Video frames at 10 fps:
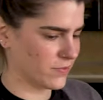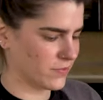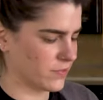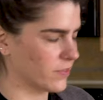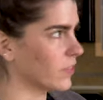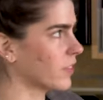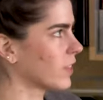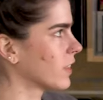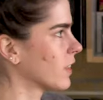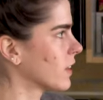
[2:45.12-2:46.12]

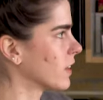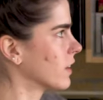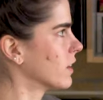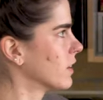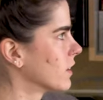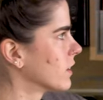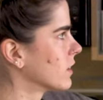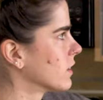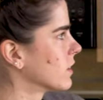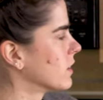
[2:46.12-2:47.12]

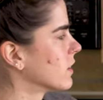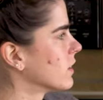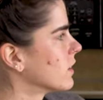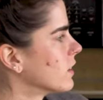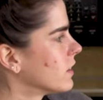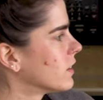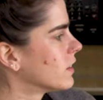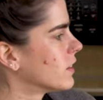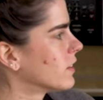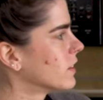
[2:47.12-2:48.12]

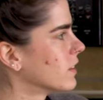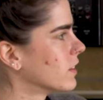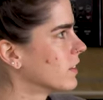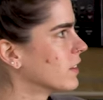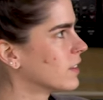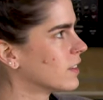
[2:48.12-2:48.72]
The person shown says nothing.